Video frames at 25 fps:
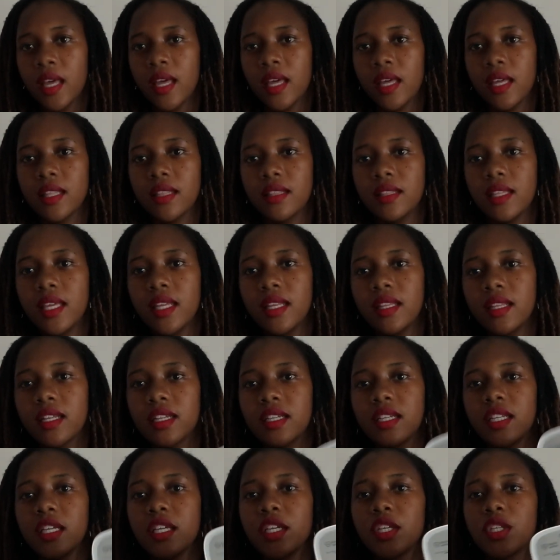Then the
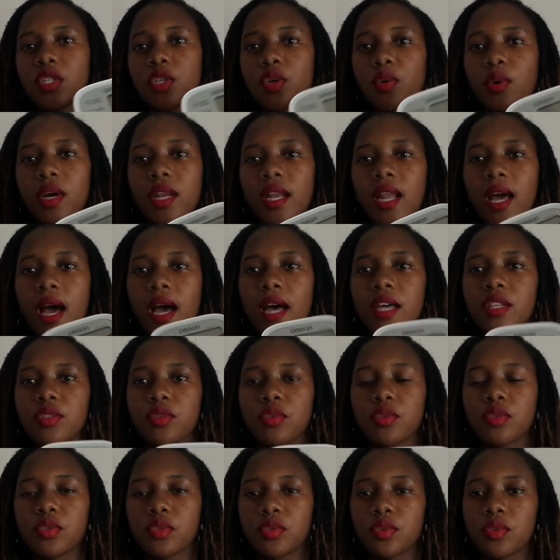digital one has
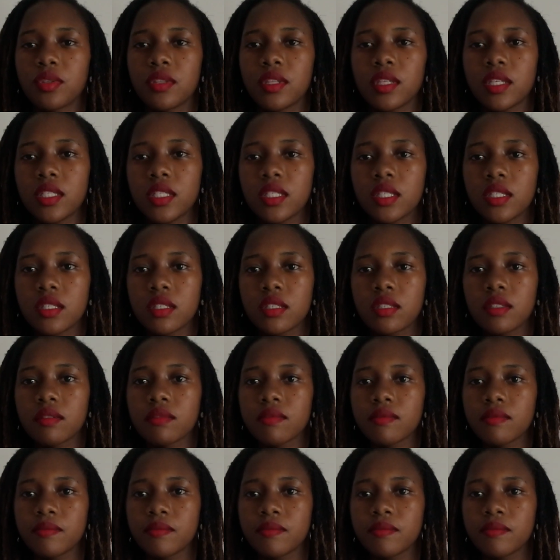also this.